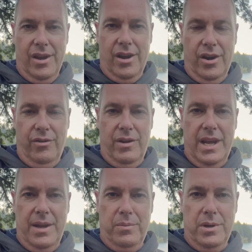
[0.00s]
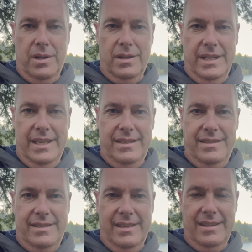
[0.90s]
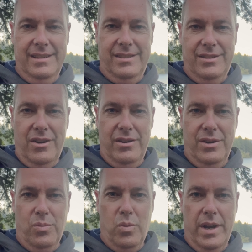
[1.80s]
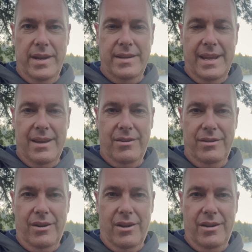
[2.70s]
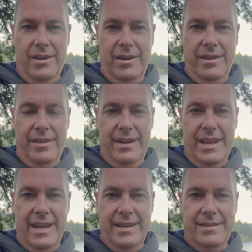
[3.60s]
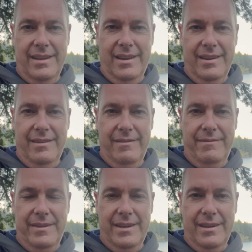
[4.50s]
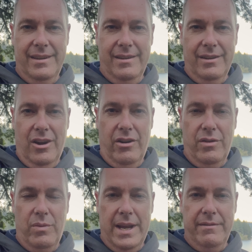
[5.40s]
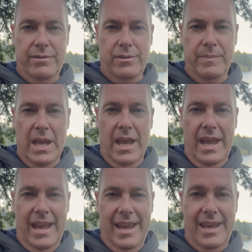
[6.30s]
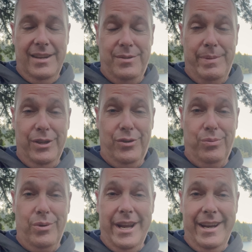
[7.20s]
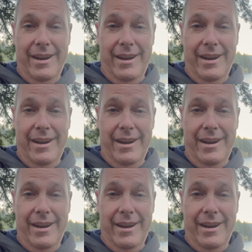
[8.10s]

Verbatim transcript: All right, well, it is starting to wind down on the night of uh, our arrival. And it's been great.